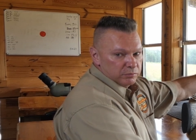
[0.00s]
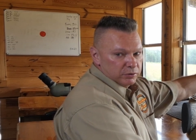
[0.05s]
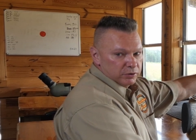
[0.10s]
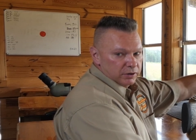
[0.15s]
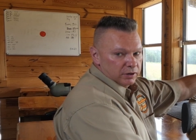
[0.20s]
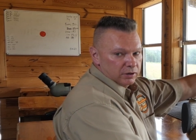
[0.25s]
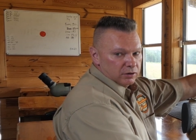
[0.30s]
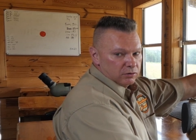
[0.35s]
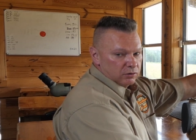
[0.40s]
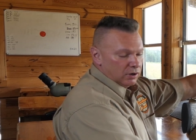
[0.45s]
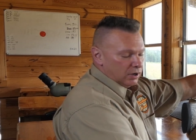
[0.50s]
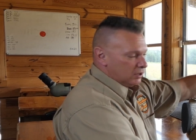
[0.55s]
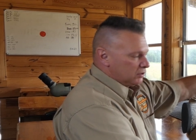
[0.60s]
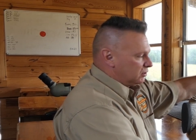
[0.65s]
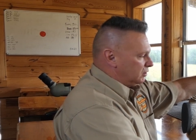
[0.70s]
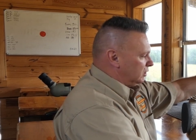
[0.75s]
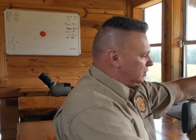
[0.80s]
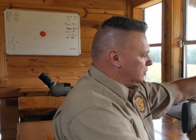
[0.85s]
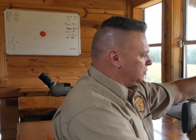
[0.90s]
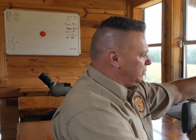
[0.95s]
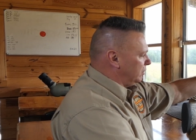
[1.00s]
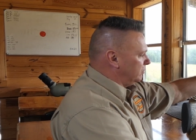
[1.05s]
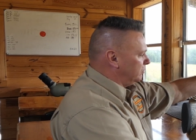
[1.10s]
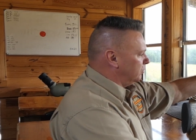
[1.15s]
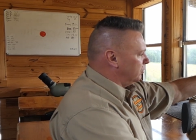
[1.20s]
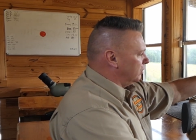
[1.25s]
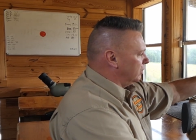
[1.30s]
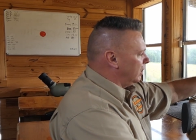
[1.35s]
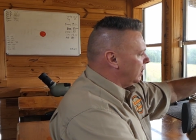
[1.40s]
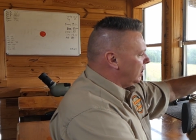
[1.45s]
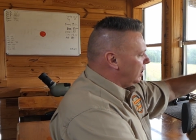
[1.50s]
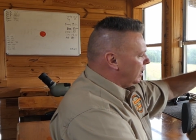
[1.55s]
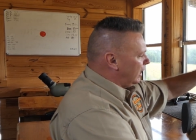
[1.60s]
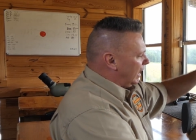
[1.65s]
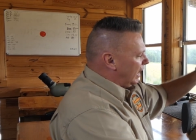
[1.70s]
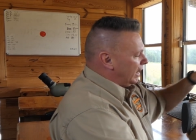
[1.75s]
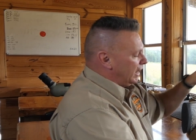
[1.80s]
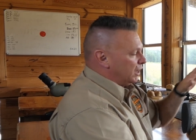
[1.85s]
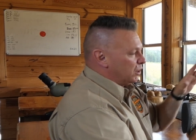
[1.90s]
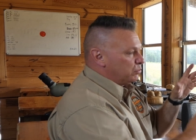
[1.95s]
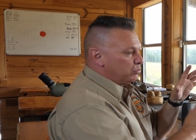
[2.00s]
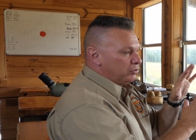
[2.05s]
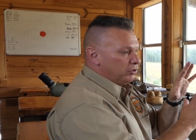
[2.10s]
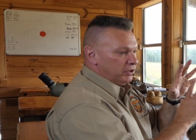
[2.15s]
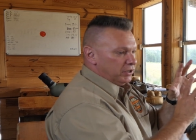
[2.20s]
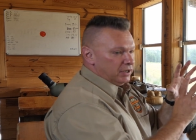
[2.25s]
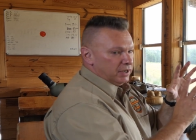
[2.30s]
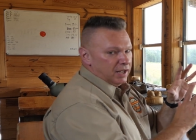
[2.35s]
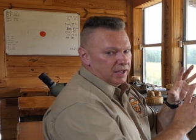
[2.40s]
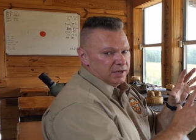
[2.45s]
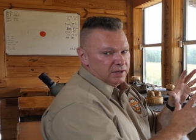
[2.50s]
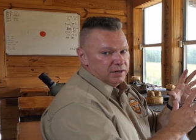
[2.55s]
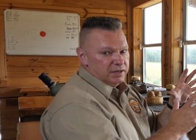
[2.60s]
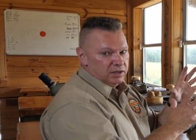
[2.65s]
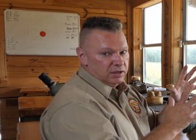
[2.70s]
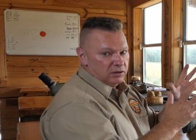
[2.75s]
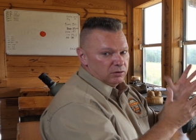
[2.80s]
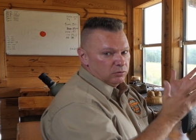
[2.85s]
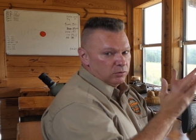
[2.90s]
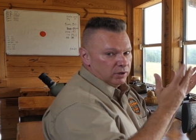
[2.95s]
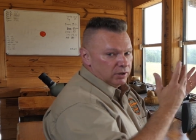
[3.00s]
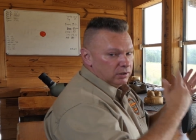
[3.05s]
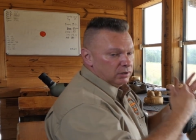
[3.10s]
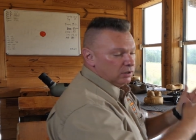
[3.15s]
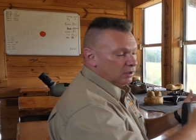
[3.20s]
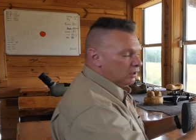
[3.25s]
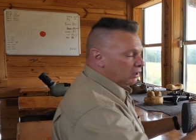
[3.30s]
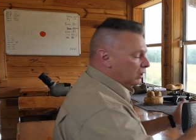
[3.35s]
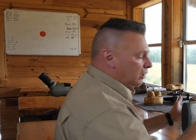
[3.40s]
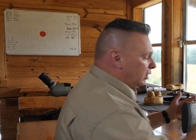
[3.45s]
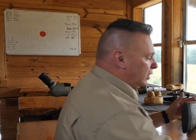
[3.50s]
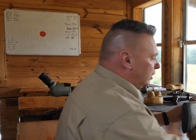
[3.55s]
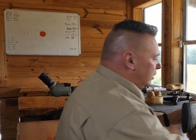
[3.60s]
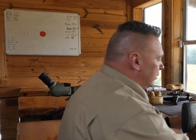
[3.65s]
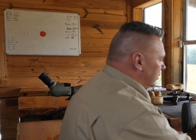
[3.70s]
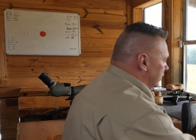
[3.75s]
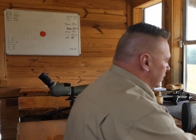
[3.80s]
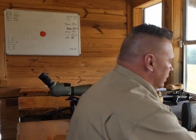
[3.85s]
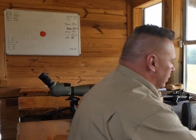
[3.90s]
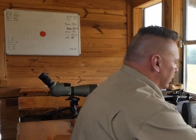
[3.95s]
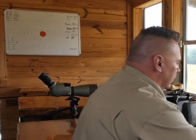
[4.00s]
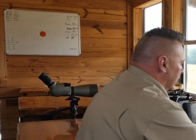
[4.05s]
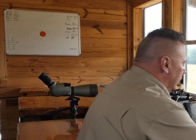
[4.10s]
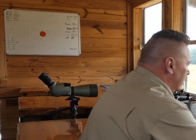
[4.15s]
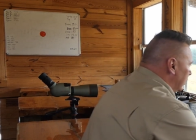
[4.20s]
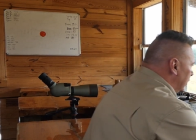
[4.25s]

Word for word: and put it across these before. I've got a pretty good idea what the uh,